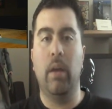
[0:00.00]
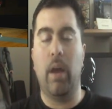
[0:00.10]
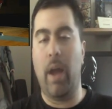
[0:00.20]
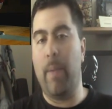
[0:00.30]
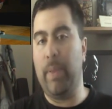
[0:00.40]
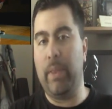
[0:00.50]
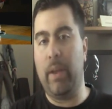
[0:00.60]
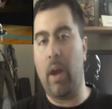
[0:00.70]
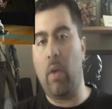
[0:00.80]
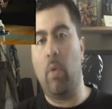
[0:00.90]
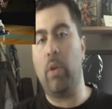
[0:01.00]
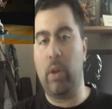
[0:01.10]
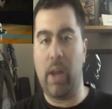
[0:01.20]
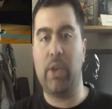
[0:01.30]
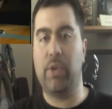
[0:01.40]
Uh, I played the God of War
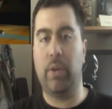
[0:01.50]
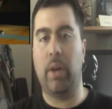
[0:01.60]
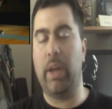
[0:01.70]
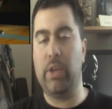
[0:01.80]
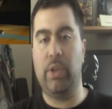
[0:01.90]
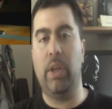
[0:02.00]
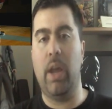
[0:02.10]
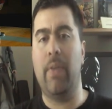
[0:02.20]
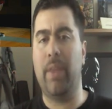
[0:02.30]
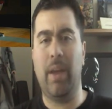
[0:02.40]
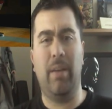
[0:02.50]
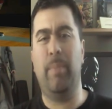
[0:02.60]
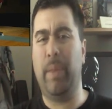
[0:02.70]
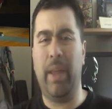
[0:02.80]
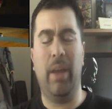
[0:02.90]
collection on HD, and then
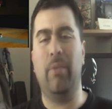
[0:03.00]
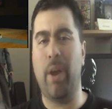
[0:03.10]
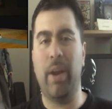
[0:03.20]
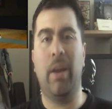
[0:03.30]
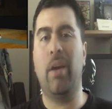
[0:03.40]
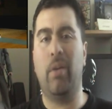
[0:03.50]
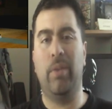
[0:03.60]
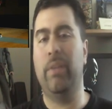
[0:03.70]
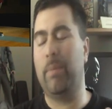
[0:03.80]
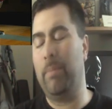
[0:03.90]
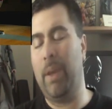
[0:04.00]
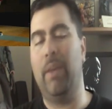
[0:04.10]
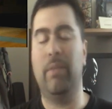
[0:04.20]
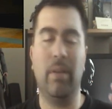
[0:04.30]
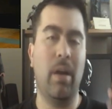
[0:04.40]
playing right now this
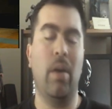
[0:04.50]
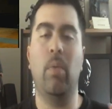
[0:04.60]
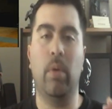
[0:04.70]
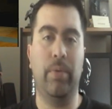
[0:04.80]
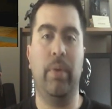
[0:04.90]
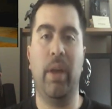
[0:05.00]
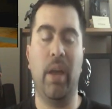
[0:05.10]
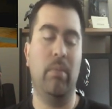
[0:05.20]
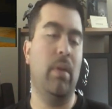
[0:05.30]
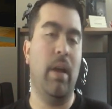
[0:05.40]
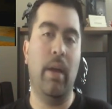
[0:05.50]
amazing God of War 3 game,